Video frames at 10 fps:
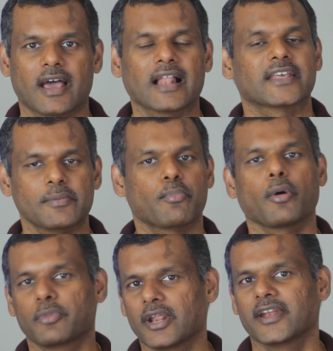I'll keep
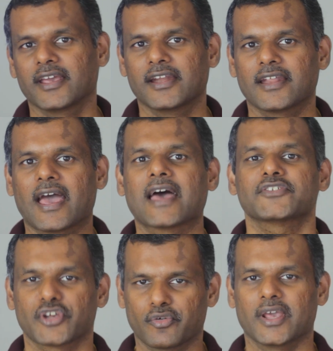populating it
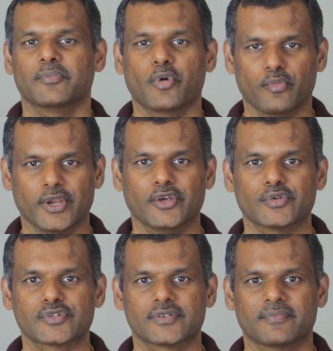as I create more
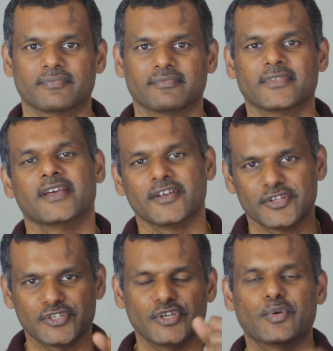videos.
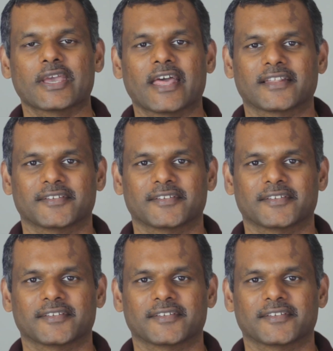See you again.